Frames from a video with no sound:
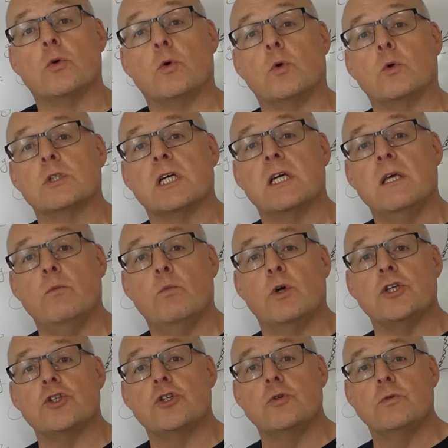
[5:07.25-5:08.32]
order in
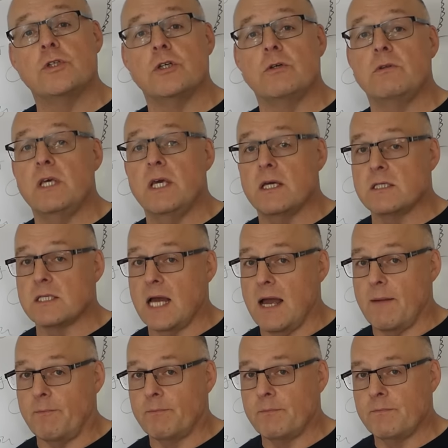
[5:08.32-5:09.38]
which you do the
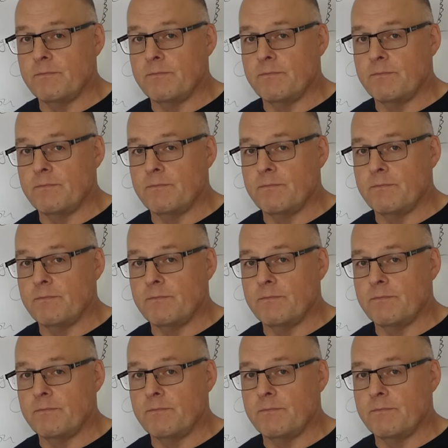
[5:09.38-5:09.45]
exam.